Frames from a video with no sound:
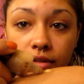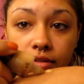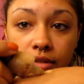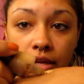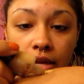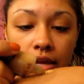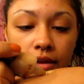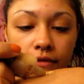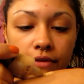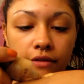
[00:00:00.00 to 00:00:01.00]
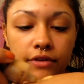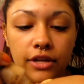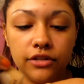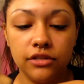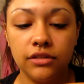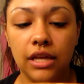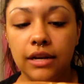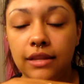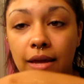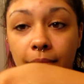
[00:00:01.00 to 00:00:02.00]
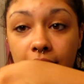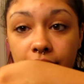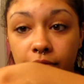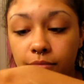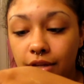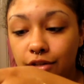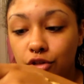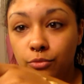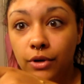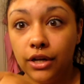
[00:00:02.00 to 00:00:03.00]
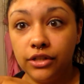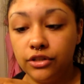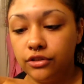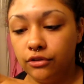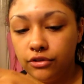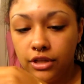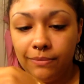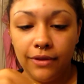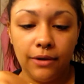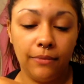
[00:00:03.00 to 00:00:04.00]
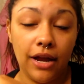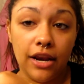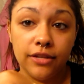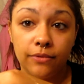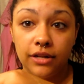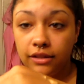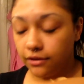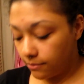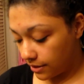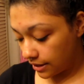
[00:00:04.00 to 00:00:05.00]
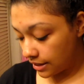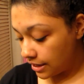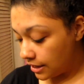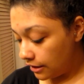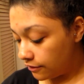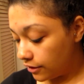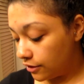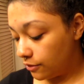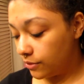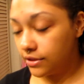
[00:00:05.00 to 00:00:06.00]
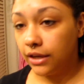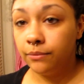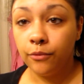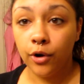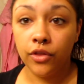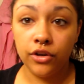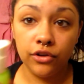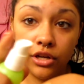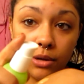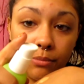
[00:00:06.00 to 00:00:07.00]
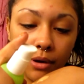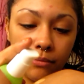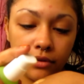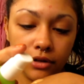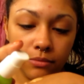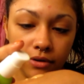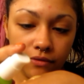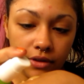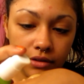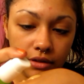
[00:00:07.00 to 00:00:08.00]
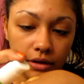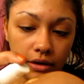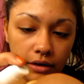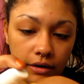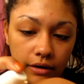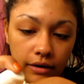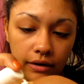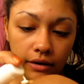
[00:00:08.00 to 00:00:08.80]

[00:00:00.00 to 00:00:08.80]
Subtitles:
this foundation. That might even be too much, so just keep that in mind. You just want a little bit. You can always add more. Then you're gonna pump a little bit of this in here,